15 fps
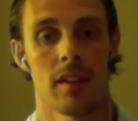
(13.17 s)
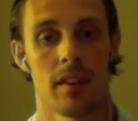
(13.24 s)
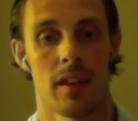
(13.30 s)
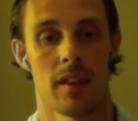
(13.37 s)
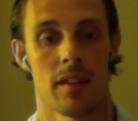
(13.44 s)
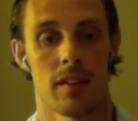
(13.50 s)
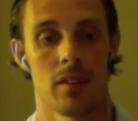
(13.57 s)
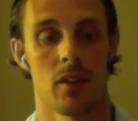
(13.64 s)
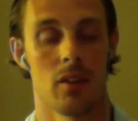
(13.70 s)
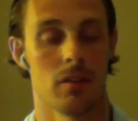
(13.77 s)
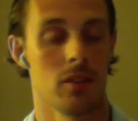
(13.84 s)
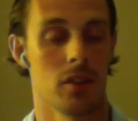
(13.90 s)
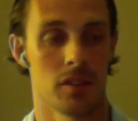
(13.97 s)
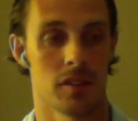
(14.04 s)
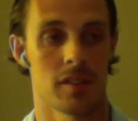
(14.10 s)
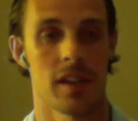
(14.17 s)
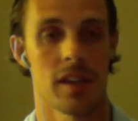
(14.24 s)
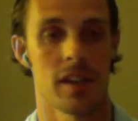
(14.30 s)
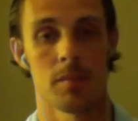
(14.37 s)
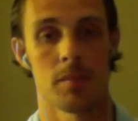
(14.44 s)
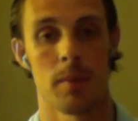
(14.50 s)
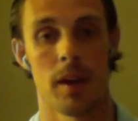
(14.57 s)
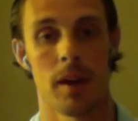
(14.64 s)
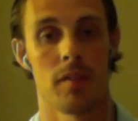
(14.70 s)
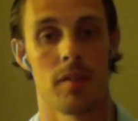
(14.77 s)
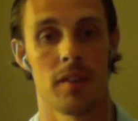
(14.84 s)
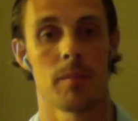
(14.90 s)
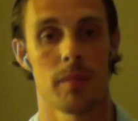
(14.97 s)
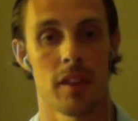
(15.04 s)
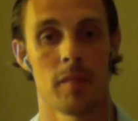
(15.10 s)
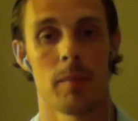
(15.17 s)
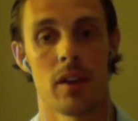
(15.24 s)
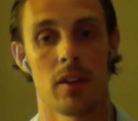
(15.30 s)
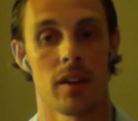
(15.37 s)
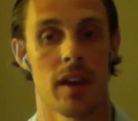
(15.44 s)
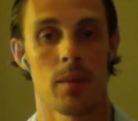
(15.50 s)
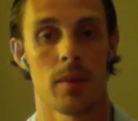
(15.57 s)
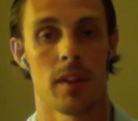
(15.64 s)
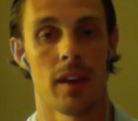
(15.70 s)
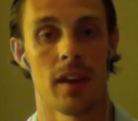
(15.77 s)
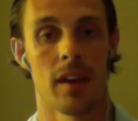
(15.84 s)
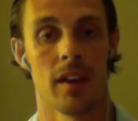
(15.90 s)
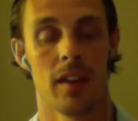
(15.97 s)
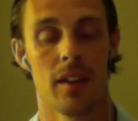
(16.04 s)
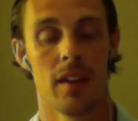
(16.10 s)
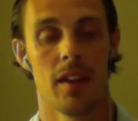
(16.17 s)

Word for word: They're not, not to say it's perfect, but they've been okay with it.